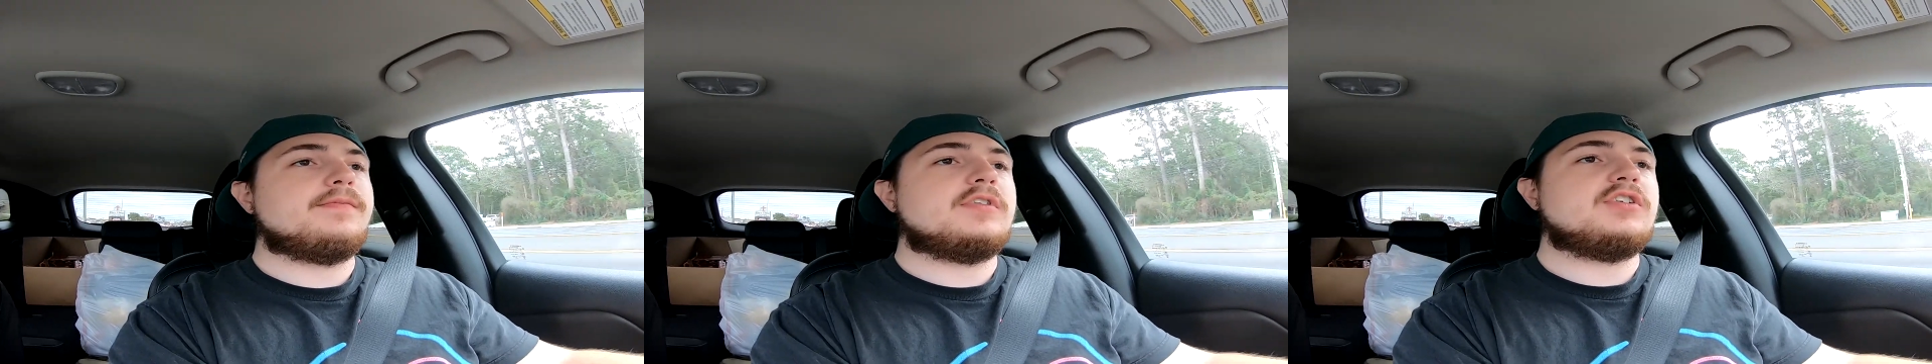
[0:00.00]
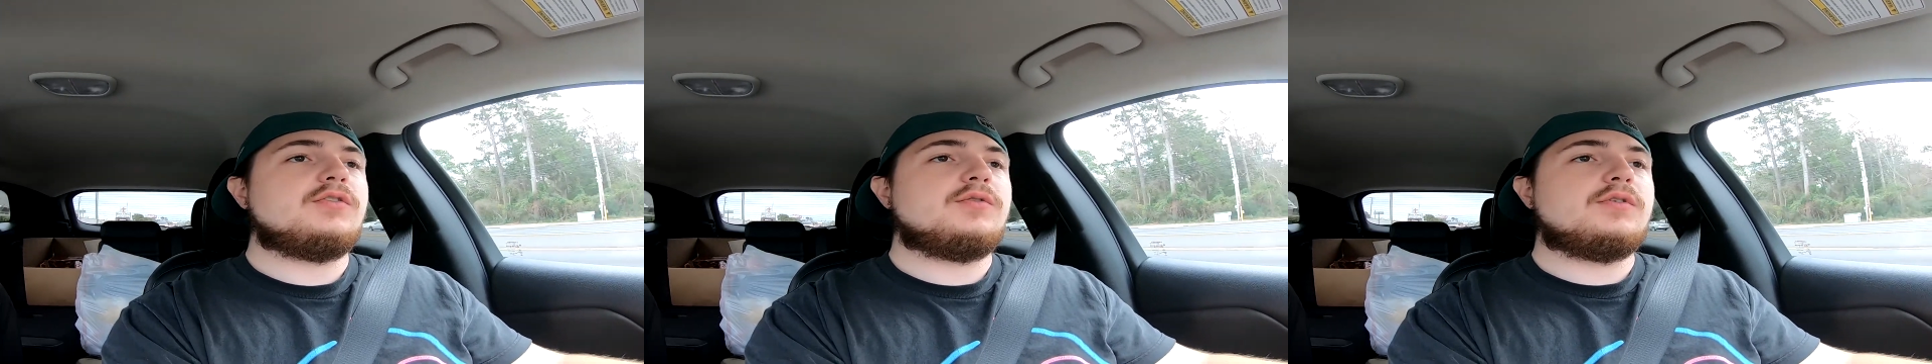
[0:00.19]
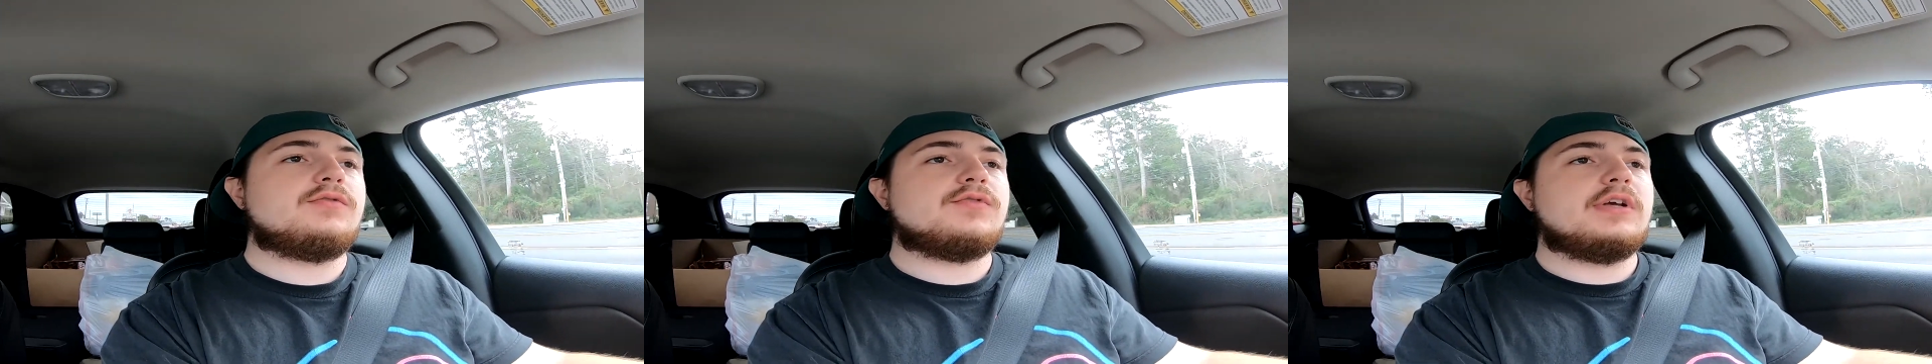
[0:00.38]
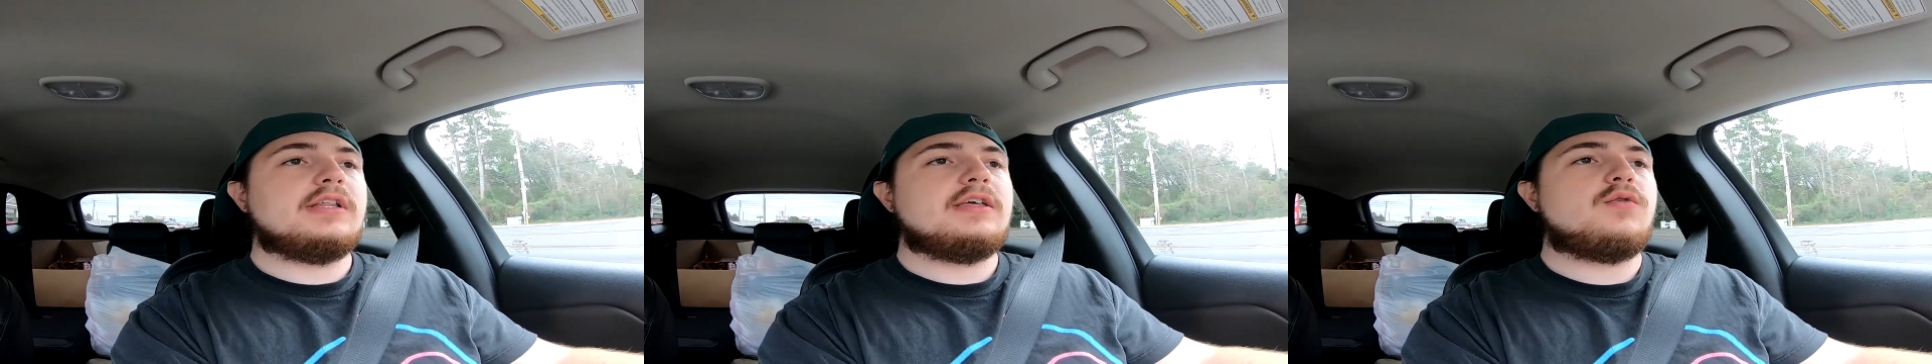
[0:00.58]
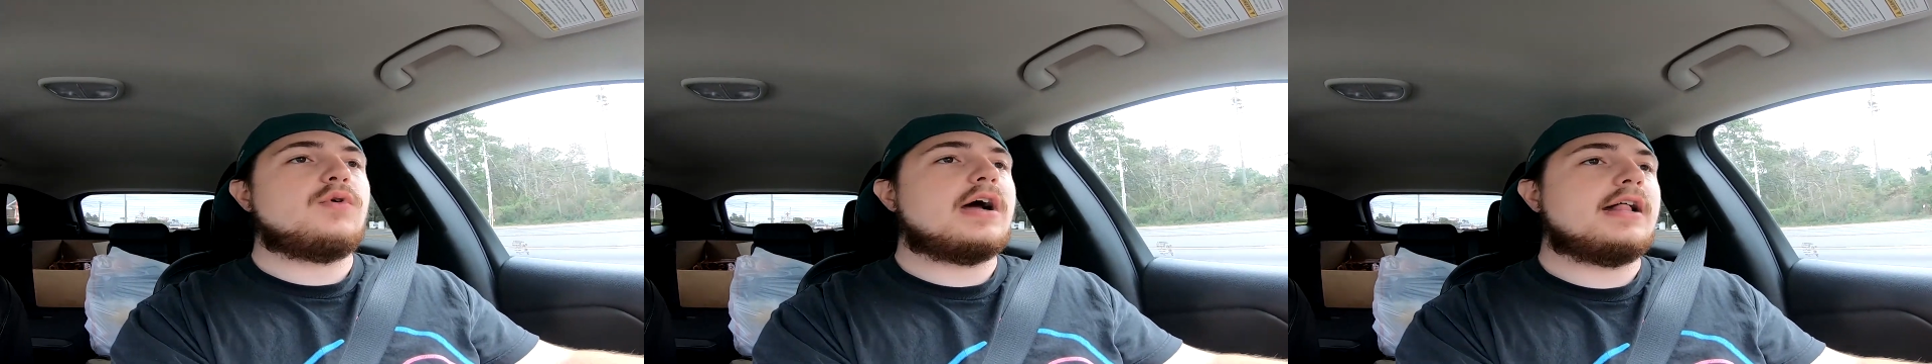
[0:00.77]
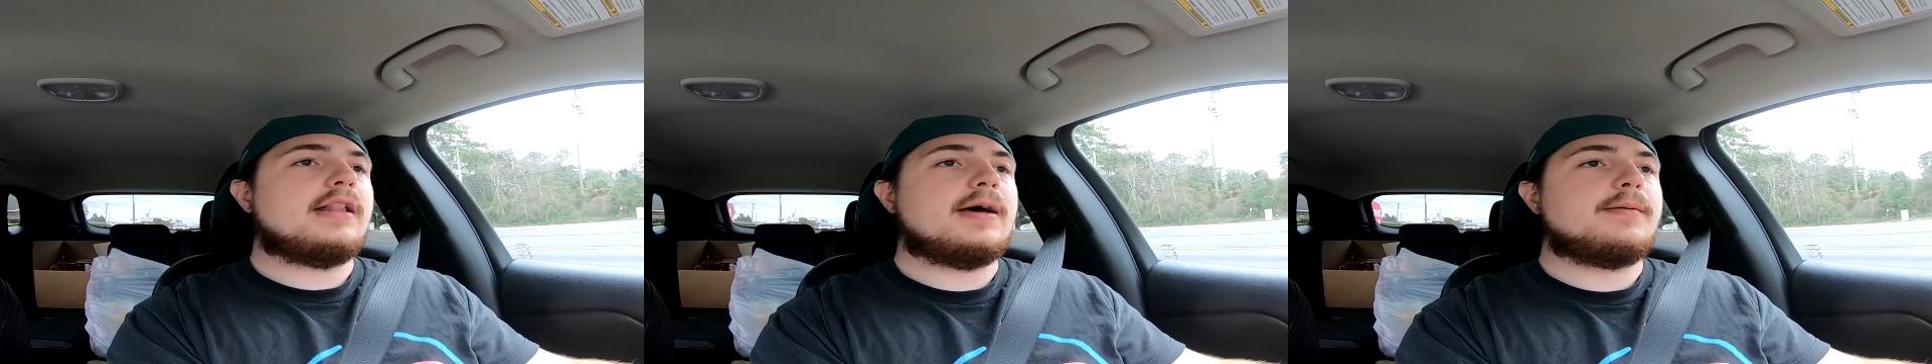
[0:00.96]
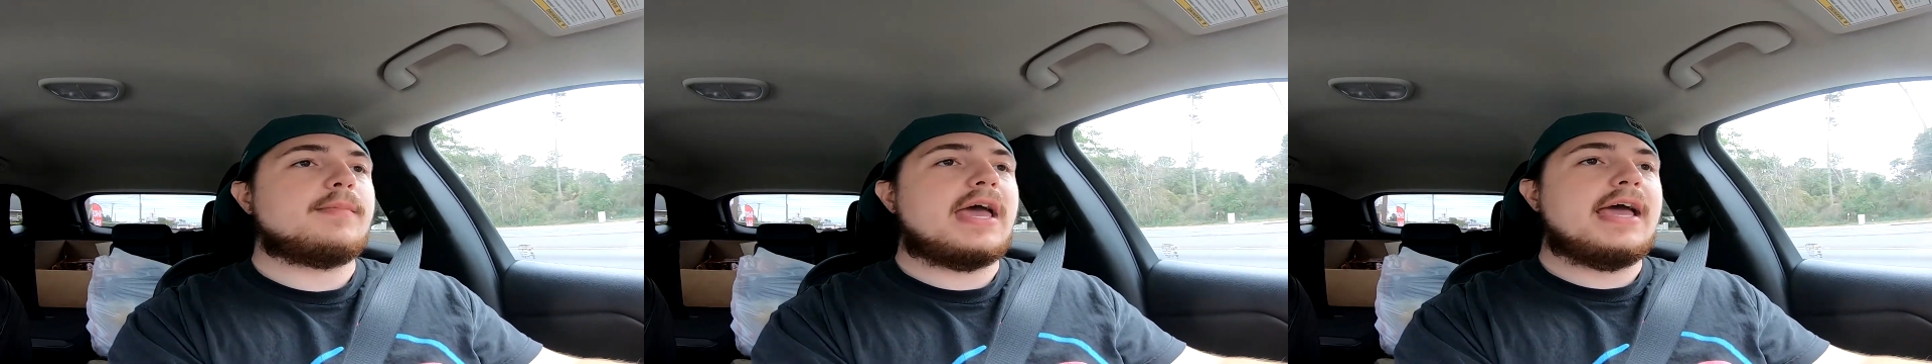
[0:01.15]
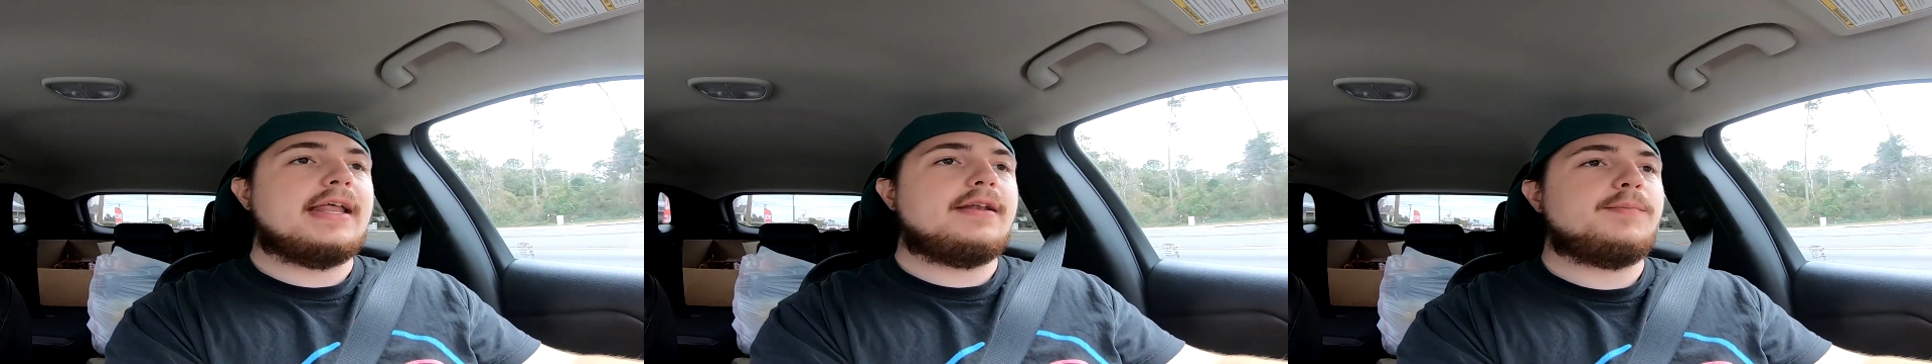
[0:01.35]
doing really well. I'm
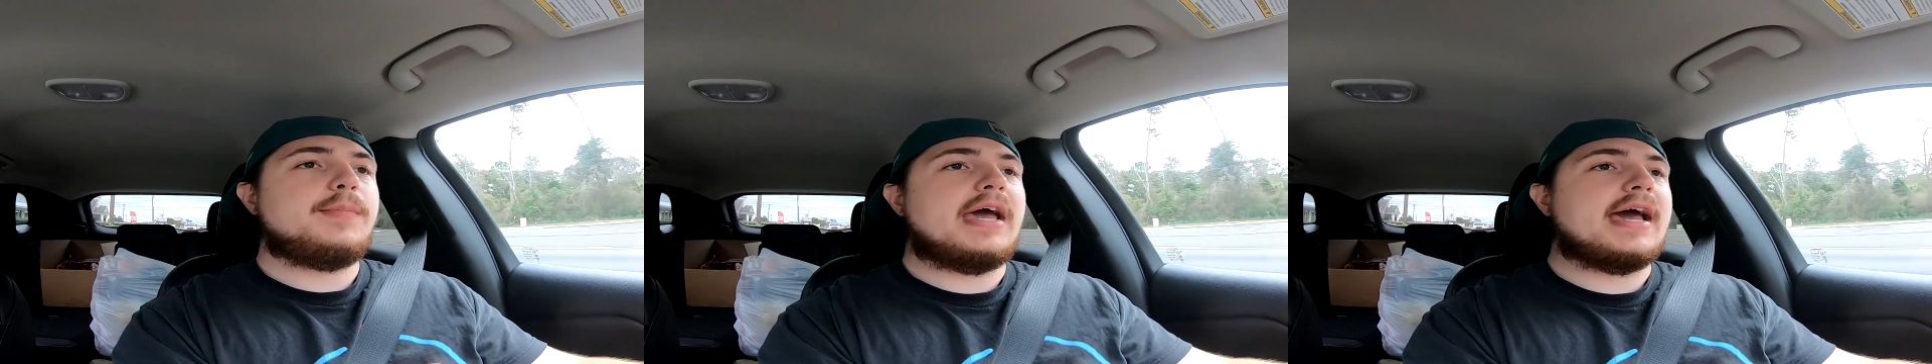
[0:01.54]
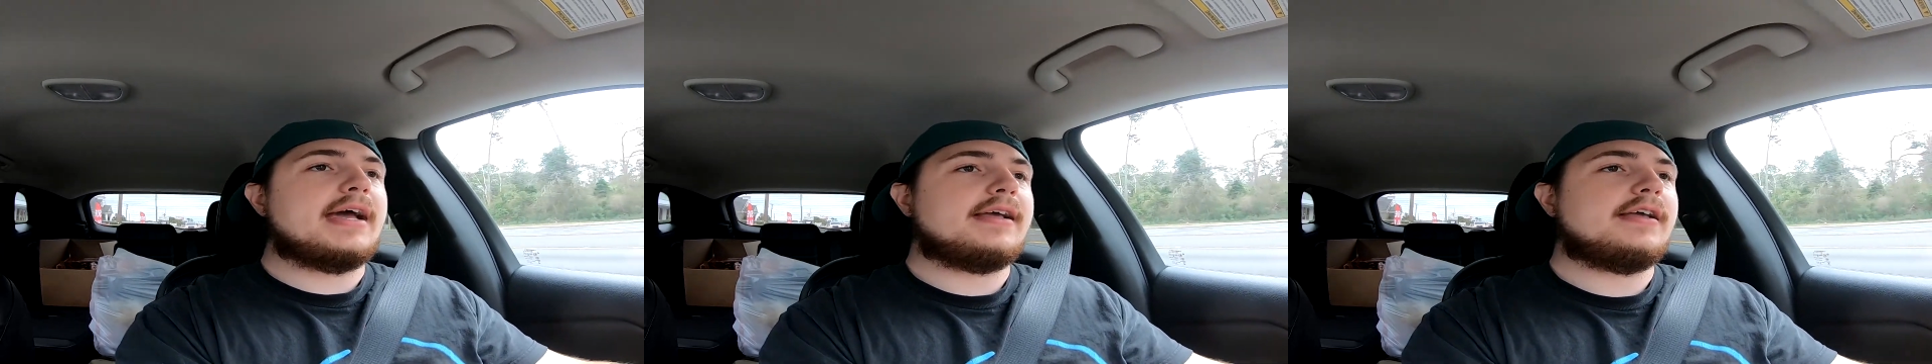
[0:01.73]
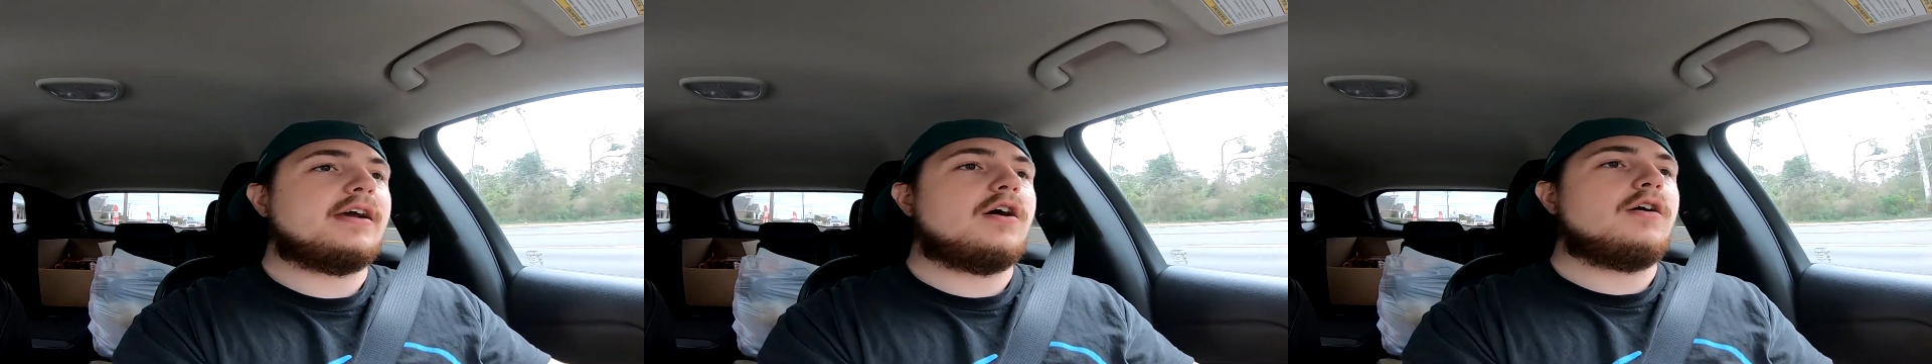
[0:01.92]
heading back